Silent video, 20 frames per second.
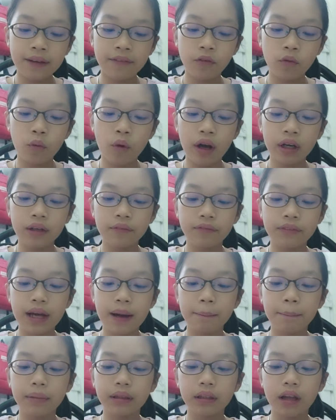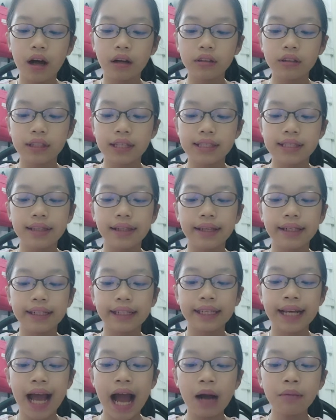one of them belonged to this
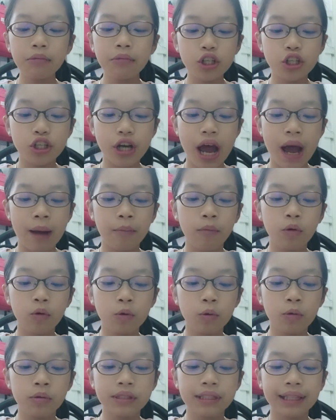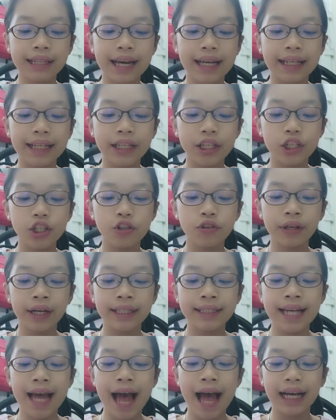Lady Amersham who was letting
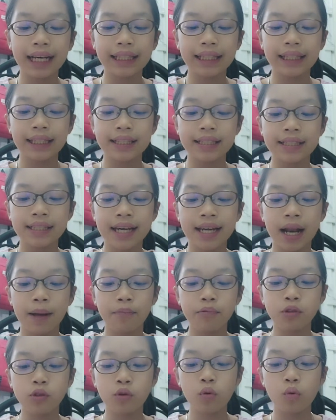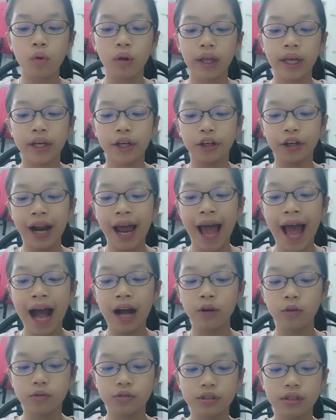Straight Agatha set up school in her
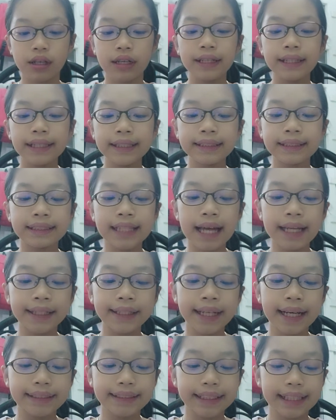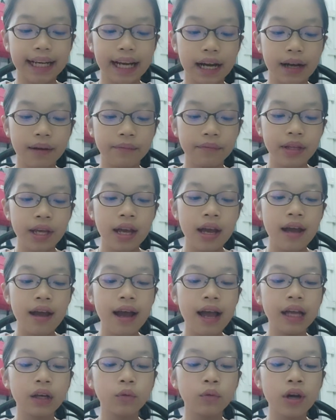house, said Jessica.
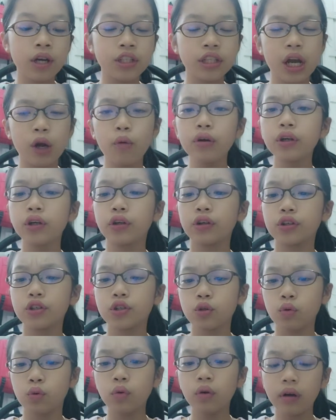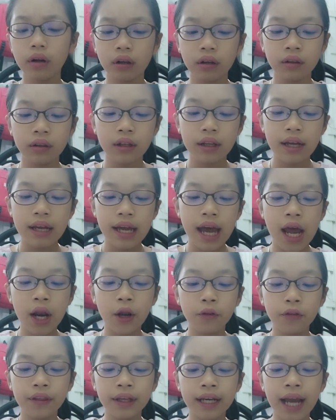I wish I went to your school. I
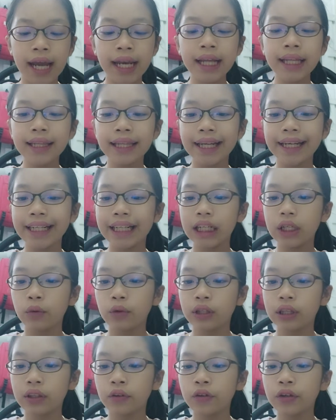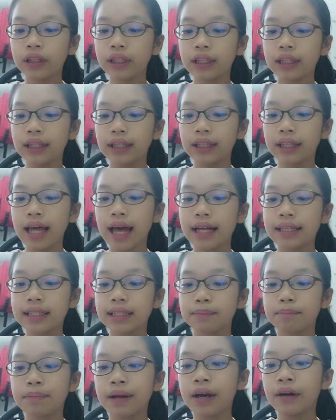don't think any lady would really
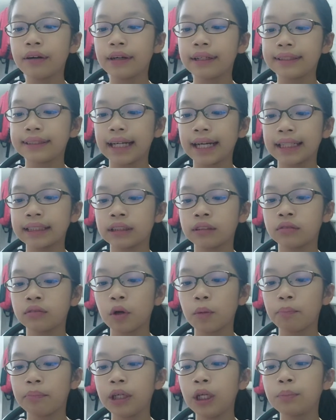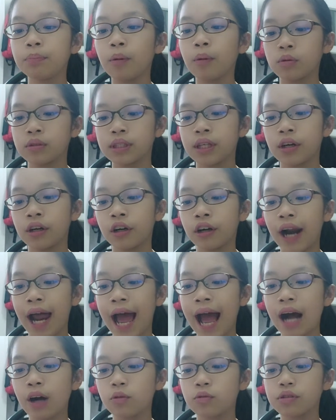let Paradise Road pupils near her
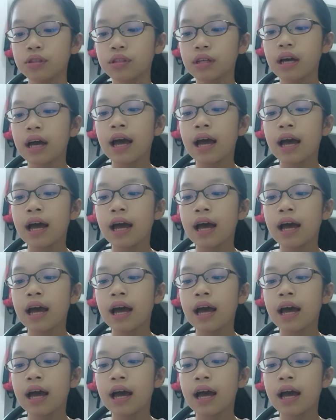house.